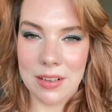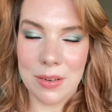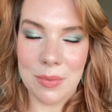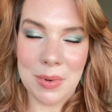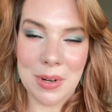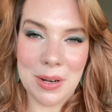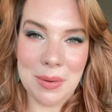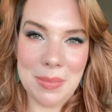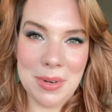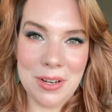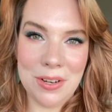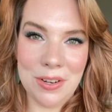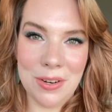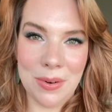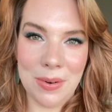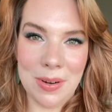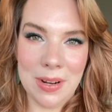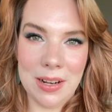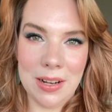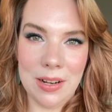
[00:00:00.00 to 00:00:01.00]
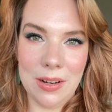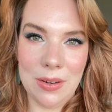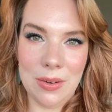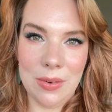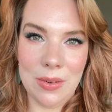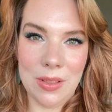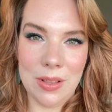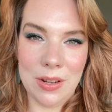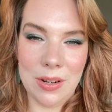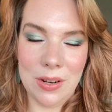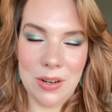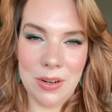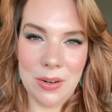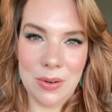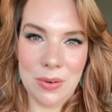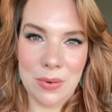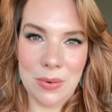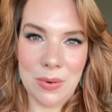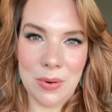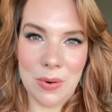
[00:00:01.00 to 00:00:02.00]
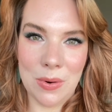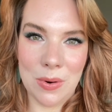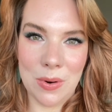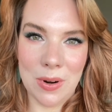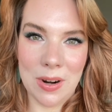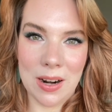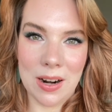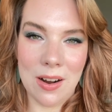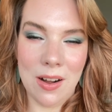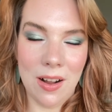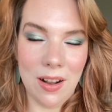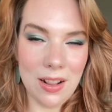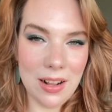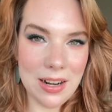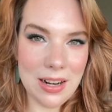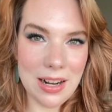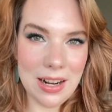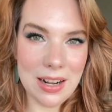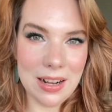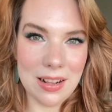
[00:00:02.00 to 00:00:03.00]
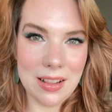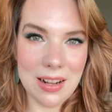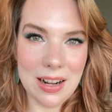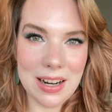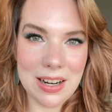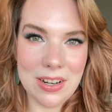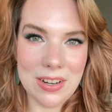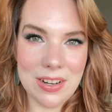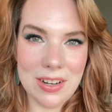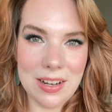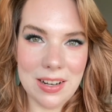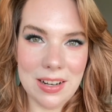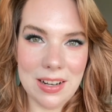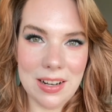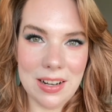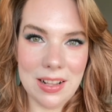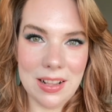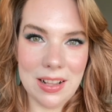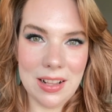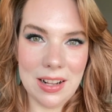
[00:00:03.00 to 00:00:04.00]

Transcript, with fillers: I'm going to be showing you the new Auric Holiday Collection.